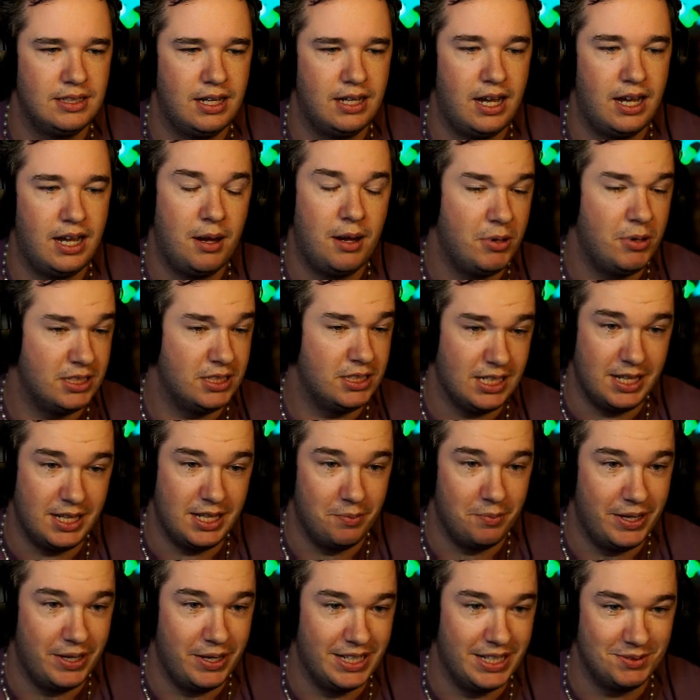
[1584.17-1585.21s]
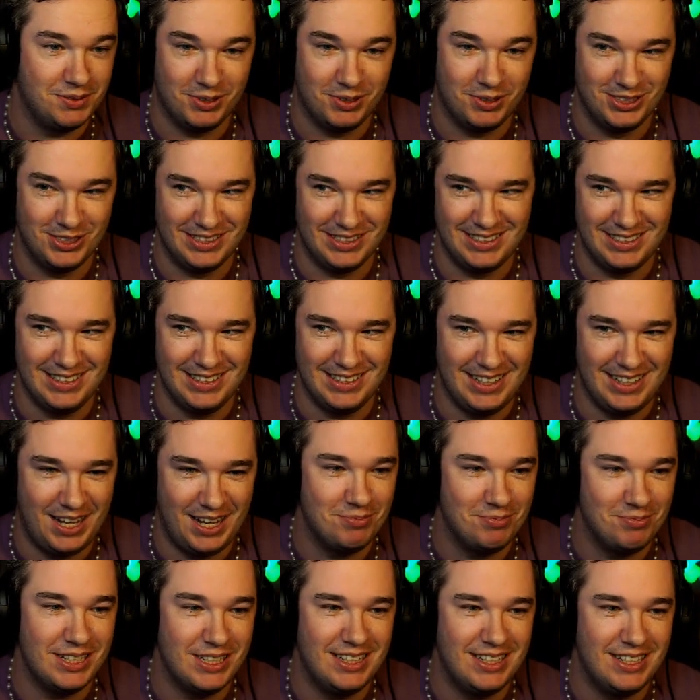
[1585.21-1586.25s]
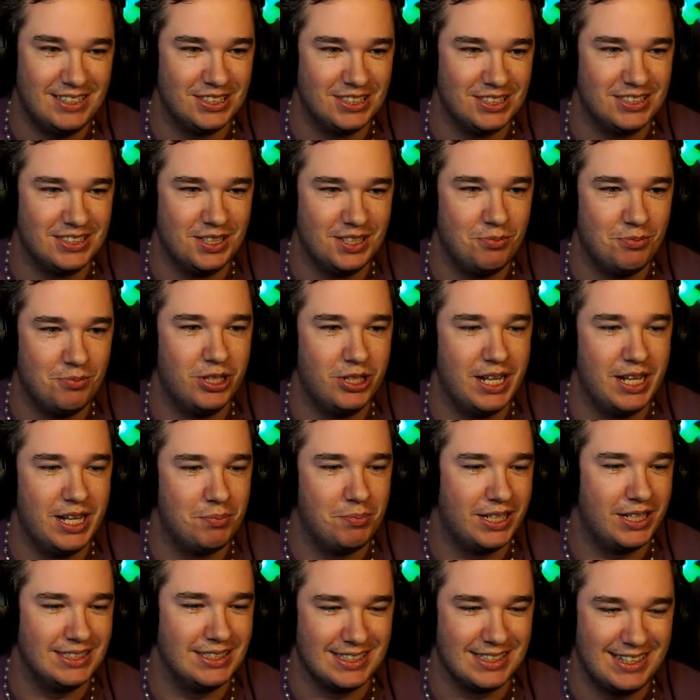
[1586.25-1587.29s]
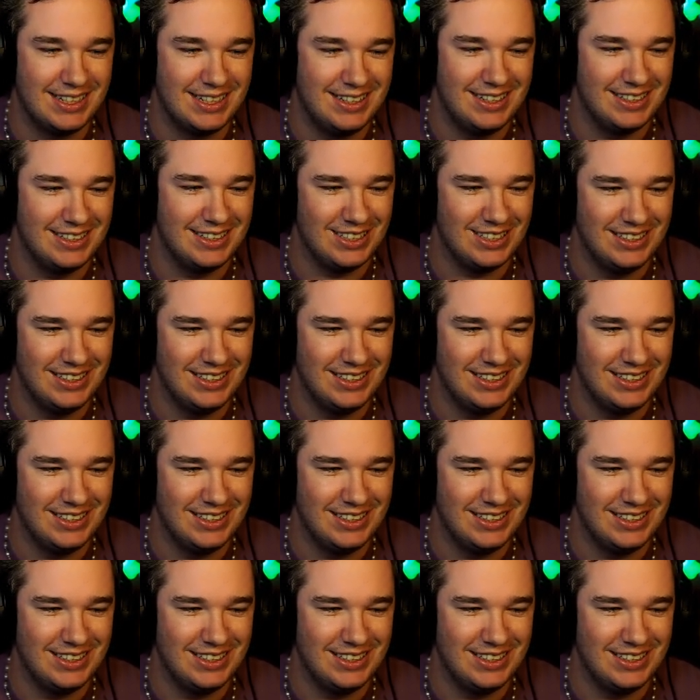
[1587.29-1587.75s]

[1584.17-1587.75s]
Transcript: I'm not saying the best person. I'm saying just someone that plays the character.